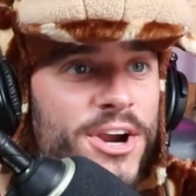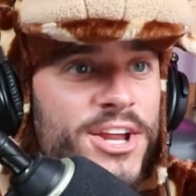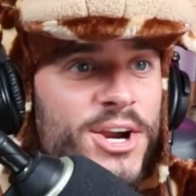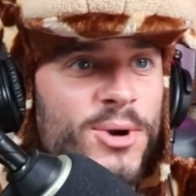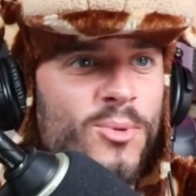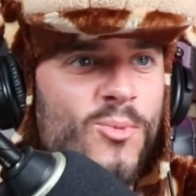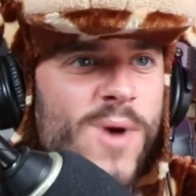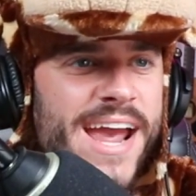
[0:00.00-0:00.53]

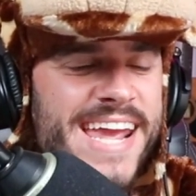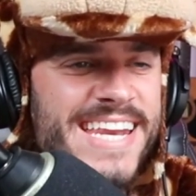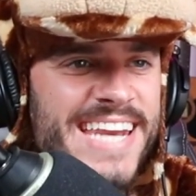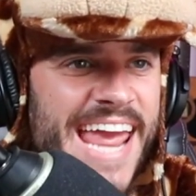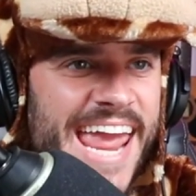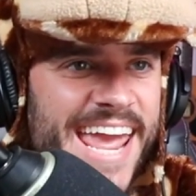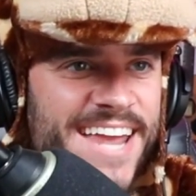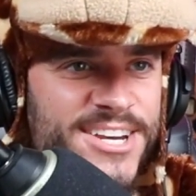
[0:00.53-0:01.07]
your weight
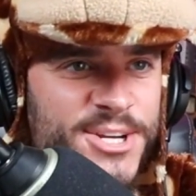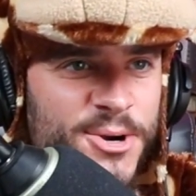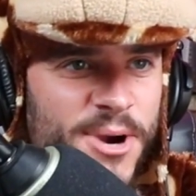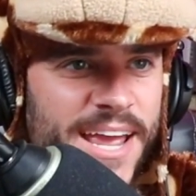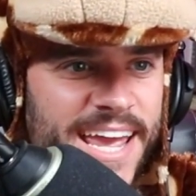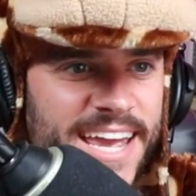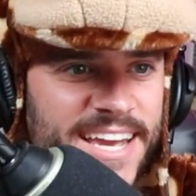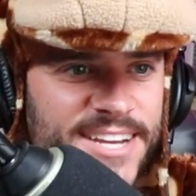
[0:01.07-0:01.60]
and your
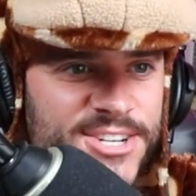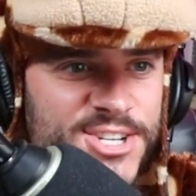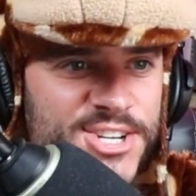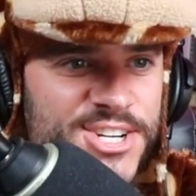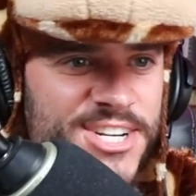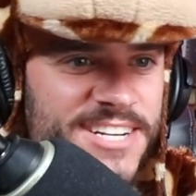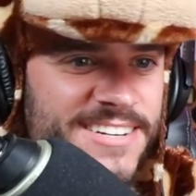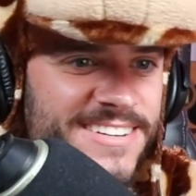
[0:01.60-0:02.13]

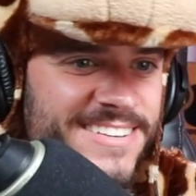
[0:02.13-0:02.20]
age.